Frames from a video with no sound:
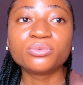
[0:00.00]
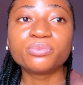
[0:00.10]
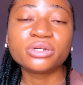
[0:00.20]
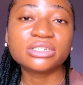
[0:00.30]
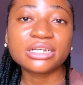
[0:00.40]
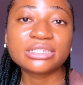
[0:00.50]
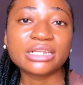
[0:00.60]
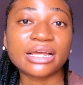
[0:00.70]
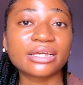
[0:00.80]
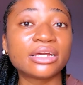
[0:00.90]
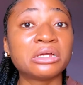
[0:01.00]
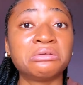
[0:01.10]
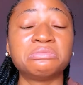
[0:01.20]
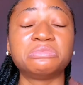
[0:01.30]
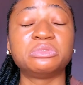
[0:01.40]
budget like
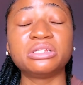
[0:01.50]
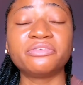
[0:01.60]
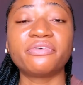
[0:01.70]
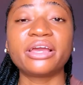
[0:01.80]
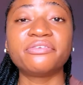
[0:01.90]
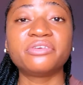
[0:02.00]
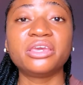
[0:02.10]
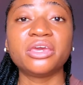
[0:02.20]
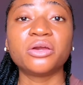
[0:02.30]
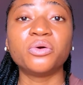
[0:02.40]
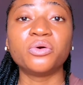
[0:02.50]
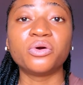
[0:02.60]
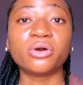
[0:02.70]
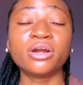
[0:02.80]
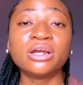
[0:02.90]
25k
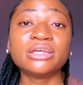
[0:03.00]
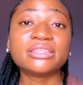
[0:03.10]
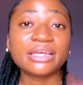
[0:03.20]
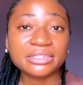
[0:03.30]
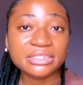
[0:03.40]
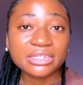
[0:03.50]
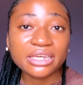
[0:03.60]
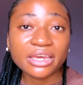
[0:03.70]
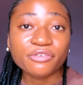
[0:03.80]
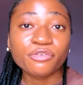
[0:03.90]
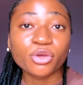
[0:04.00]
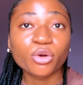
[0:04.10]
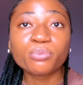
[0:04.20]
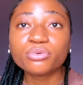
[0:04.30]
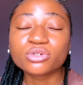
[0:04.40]
or 30k for your
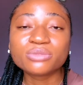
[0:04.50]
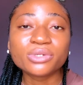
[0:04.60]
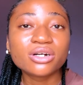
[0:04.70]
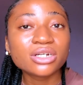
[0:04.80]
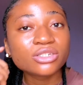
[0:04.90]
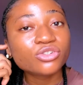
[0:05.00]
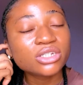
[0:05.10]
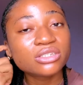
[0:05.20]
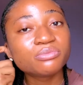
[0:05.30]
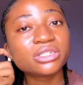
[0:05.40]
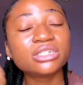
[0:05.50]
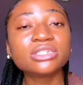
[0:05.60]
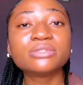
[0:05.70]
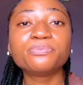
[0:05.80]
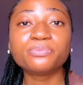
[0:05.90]
books, because trust me,
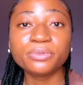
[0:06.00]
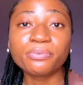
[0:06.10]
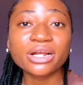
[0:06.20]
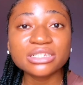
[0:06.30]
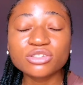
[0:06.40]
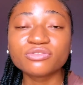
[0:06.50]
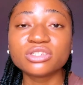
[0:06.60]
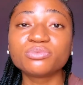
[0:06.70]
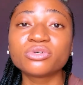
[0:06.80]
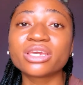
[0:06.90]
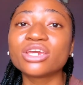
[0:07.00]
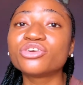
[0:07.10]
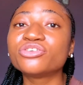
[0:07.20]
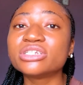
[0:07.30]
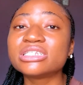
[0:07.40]
the prices of this book
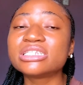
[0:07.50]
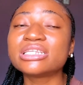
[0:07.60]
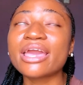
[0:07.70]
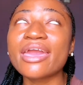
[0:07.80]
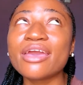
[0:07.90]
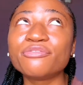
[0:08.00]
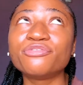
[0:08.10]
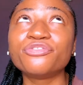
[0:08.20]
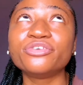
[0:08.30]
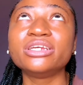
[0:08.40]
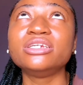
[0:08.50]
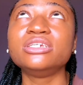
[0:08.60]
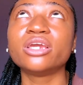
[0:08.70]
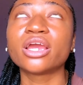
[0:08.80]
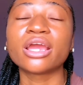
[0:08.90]
increases every
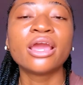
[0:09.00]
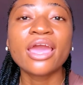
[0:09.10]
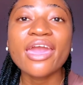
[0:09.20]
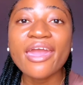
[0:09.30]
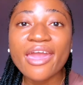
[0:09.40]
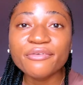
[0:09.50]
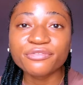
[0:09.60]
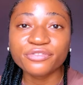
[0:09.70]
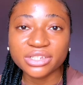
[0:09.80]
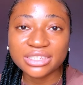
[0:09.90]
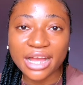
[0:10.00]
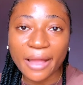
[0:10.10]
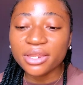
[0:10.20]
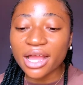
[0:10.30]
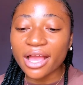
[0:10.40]
year, every
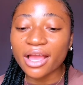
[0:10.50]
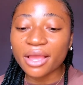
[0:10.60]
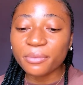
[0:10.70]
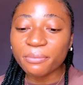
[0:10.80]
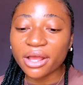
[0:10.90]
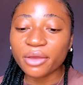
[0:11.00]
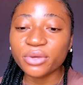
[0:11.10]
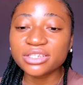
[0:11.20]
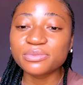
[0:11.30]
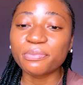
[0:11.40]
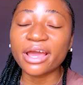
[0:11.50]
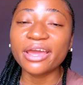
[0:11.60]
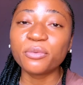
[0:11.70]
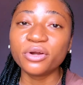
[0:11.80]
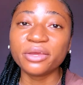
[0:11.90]
time. I remember I went to buy
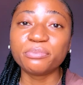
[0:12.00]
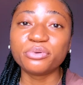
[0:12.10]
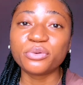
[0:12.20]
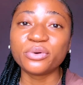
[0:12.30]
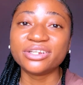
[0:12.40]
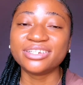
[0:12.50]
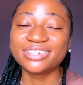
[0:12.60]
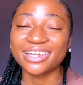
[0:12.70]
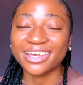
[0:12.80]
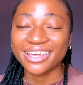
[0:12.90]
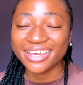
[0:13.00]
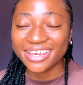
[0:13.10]
a book one day